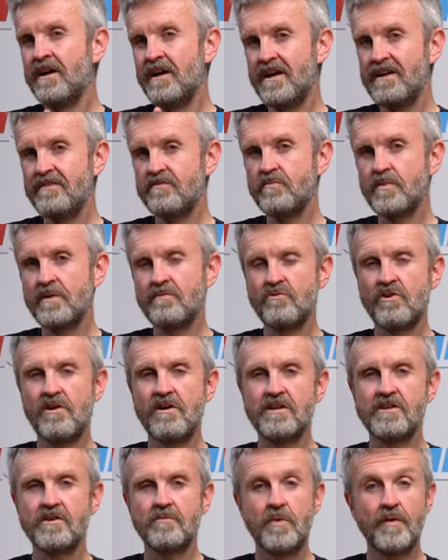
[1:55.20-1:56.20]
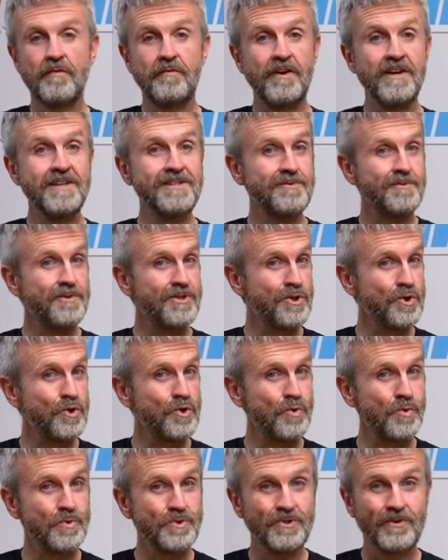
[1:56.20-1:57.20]
Even when riding on my Phaser with its
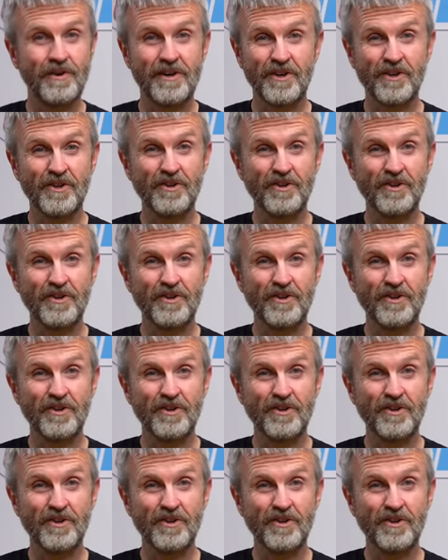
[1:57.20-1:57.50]
short screen, I